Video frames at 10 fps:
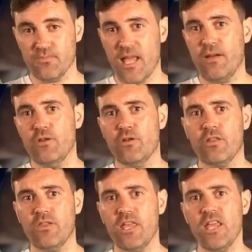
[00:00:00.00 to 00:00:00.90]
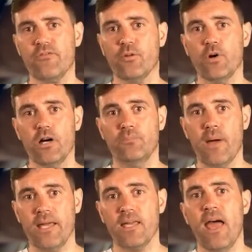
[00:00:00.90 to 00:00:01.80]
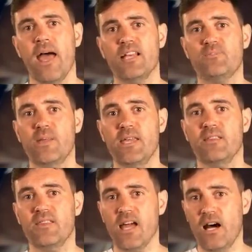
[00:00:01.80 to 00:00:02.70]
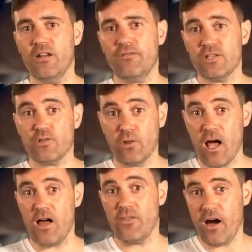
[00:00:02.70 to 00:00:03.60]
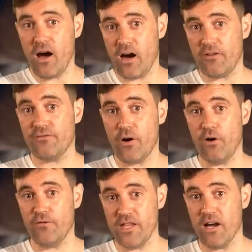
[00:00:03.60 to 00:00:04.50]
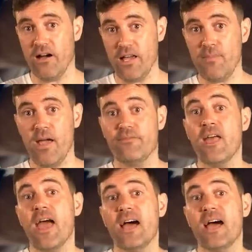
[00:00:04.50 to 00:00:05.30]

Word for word: Now, you can think of the World Bank as being the unofficial other half of the IMF,